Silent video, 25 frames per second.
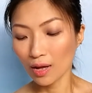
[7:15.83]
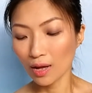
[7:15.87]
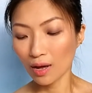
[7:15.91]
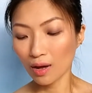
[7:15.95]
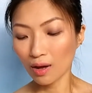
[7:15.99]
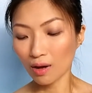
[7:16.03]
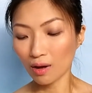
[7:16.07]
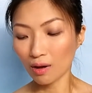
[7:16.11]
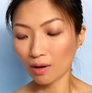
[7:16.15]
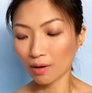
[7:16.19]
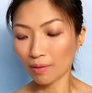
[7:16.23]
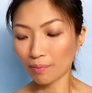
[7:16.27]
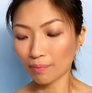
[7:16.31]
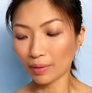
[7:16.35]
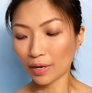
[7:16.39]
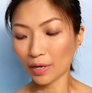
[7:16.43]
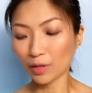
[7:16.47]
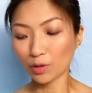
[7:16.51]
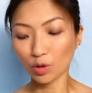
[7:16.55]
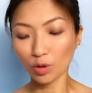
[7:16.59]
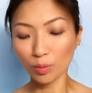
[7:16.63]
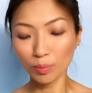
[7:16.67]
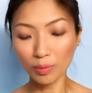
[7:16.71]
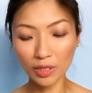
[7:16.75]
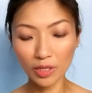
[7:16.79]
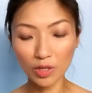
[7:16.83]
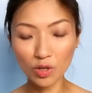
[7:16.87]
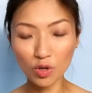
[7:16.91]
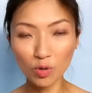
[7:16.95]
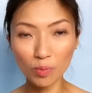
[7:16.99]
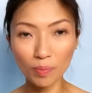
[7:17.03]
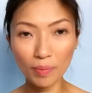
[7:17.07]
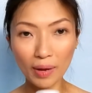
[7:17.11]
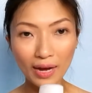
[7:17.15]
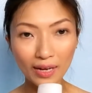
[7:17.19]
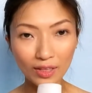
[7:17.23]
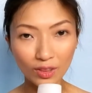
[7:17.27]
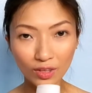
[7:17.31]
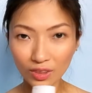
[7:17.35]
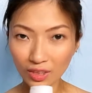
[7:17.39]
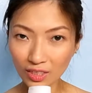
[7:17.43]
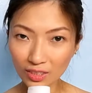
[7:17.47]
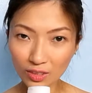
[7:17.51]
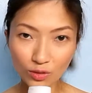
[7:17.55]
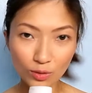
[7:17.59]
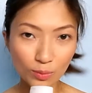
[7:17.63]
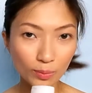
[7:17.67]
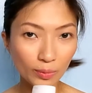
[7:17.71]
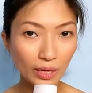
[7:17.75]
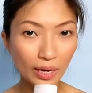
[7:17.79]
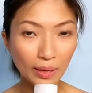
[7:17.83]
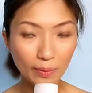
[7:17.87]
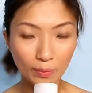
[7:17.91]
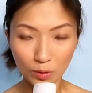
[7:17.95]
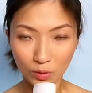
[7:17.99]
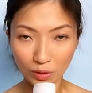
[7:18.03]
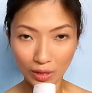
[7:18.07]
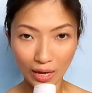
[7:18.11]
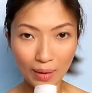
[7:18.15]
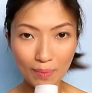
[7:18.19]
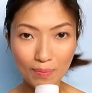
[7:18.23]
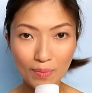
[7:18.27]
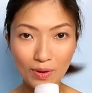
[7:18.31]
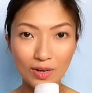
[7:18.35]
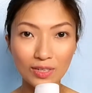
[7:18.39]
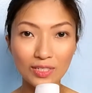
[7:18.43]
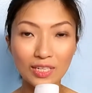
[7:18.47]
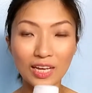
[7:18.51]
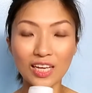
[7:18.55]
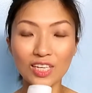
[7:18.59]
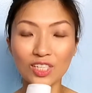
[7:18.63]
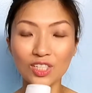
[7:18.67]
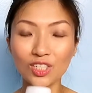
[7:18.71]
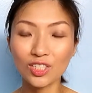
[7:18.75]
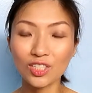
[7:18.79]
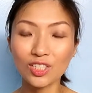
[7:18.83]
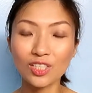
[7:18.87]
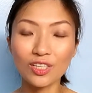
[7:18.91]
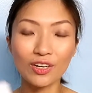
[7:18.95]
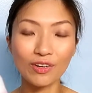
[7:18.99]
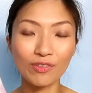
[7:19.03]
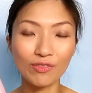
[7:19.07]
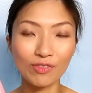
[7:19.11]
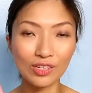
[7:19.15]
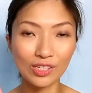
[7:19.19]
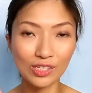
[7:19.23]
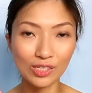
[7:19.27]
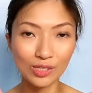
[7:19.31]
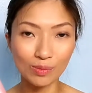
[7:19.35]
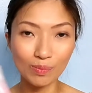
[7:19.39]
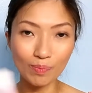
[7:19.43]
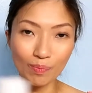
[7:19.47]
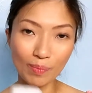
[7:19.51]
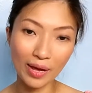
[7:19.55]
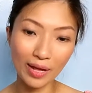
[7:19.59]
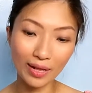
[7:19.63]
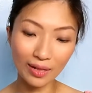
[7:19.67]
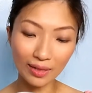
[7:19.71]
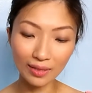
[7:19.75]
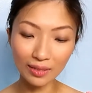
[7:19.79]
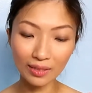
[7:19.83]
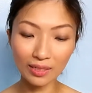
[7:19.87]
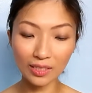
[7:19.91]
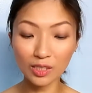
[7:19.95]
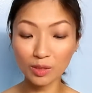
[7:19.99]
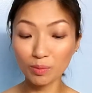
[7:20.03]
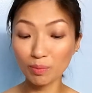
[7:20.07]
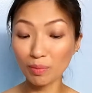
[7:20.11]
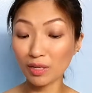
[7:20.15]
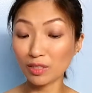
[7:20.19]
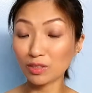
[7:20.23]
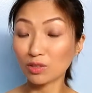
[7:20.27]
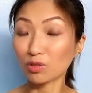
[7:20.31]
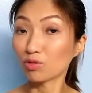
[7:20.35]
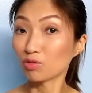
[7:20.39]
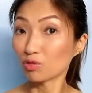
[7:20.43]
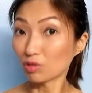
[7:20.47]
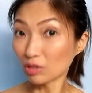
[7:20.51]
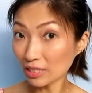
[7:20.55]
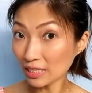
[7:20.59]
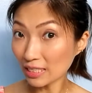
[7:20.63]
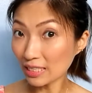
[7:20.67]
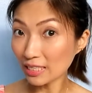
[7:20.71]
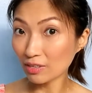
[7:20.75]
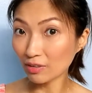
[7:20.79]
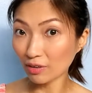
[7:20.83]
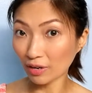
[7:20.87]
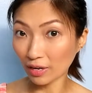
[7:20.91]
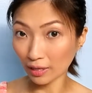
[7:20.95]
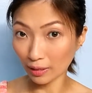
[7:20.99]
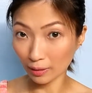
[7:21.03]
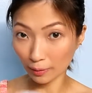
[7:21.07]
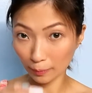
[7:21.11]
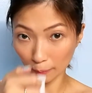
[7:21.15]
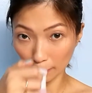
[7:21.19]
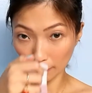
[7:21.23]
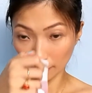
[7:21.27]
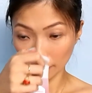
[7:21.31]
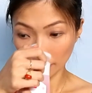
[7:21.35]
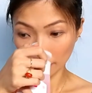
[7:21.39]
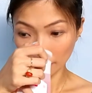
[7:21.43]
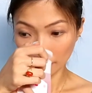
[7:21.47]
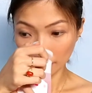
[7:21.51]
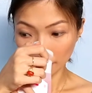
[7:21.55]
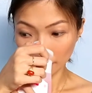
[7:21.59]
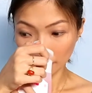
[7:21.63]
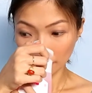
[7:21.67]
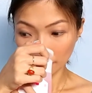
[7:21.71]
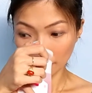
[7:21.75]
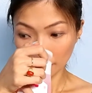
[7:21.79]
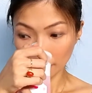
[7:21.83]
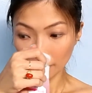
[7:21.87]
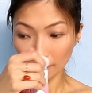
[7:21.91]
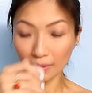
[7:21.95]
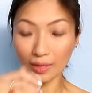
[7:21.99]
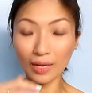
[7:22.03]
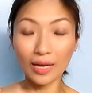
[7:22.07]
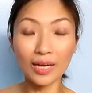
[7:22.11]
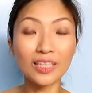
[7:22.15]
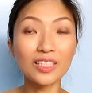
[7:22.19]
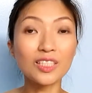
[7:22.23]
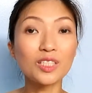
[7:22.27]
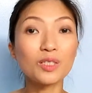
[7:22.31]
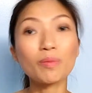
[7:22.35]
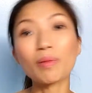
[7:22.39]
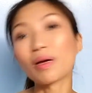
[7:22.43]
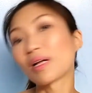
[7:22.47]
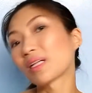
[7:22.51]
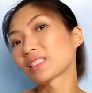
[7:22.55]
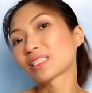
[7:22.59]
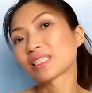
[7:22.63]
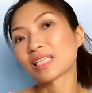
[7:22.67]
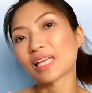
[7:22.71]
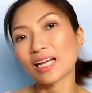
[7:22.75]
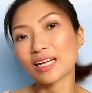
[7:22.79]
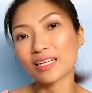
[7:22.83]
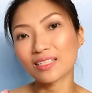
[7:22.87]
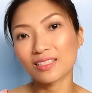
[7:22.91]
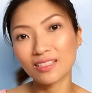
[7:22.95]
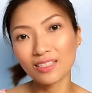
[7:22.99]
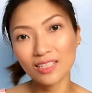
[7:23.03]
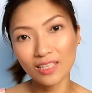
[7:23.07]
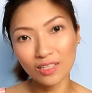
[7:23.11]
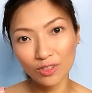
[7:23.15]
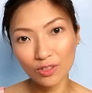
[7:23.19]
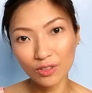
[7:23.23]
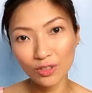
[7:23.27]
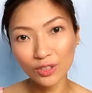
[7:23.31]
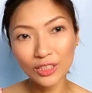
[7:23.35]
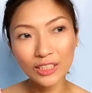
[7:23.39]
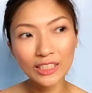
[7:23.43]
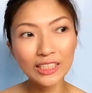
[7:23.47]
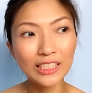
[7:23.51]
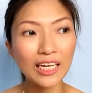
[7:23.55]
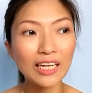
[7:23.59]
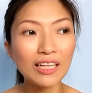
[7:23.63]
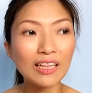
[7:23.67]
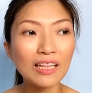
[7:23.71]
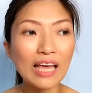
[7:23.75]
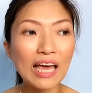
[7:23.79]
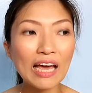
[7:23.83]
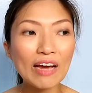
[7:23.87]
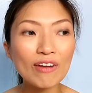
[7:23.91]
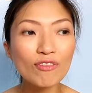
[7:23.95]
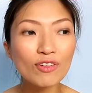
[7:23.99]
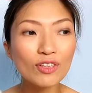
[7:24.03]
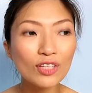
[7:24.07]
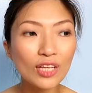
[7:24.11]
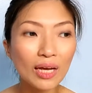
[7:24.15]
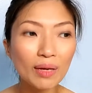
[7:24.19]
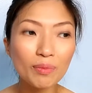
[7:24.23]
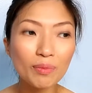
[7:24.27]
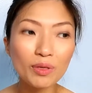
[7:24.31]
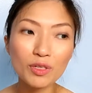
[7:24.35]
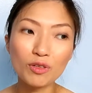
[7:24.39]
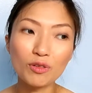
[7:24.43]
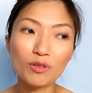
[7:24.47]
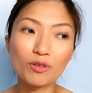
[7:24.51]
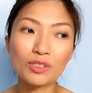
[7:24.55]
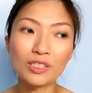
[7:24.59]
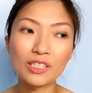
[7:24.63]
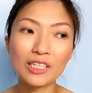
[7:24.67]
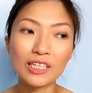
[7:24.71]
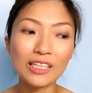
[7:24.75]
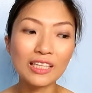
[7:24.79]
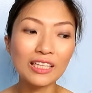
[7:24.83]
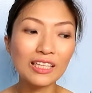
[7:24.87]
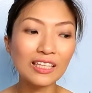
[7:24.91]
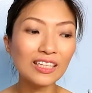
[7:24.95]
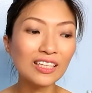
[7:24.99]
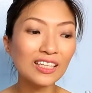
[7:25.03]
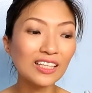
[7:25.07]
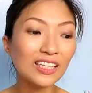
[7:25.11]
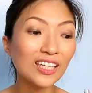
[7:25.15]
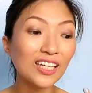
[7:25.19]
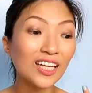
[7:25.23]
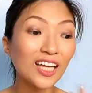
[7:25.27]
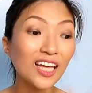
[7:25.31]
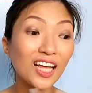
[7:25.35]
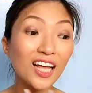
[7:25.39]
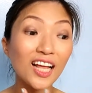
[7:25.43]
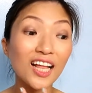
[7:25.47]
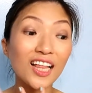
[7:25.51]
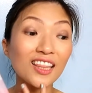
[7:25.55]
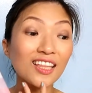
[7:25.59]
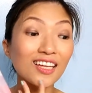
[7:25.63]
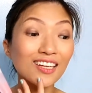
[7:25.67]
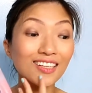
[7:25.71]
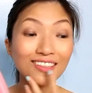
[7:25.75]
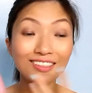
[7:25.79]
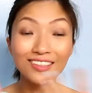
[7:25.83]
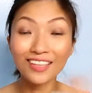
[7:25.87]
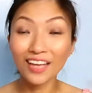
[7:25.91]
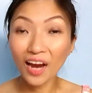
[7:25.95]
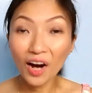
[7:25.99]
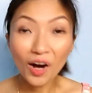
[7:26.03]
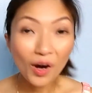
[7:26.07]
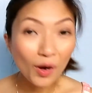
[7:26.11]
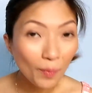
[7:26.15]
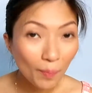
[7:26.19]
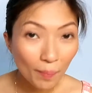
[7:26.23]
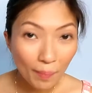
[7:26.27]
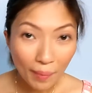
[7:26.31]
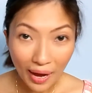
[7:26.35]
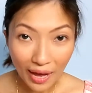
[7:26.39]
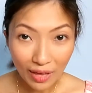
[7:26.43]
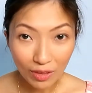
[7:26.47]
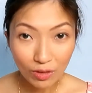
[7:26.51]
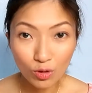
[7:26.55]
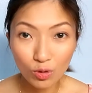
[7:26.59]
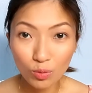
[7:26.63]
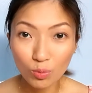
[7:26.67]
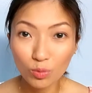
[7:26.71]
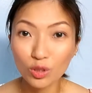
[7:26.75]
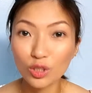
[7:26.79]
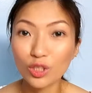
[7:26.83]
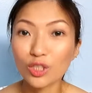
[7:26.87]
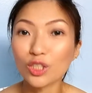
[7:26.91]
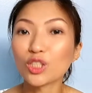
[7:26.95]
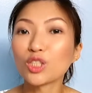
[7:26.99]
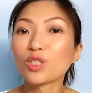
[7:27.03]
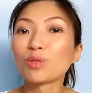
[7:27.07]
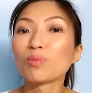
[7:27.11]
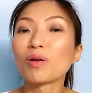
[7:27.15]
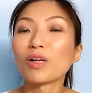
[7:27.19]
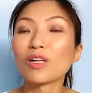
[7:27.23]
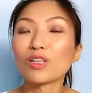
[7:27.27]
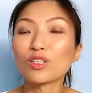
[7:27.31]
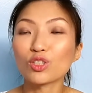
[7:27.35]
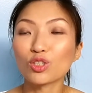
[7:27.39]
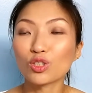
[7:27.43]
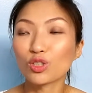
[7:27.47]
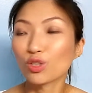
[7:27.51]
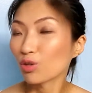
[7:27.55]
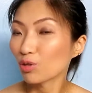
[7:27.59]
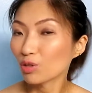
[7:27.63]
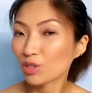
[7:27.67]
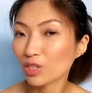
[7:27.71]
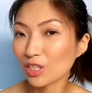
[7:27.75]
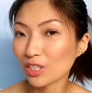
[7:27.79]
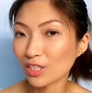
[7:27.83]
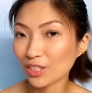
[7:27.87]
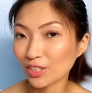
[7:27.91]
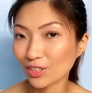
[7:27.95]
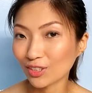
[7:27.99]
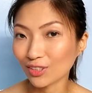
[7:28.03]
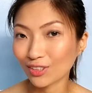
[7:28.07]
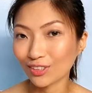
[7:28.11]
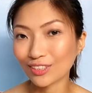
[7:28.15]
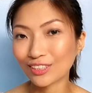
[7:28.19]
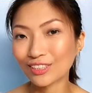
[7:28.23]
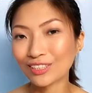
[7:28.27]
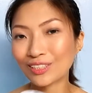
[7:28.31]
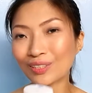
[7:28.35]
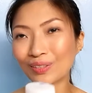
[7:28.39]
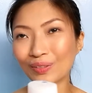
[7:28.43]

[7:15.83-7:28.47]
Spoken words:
I normally go back to this from time to time because I just love the smell. It smells really great. It smells like citrus, and every time you use it, the entire bathroom just smells so delicious.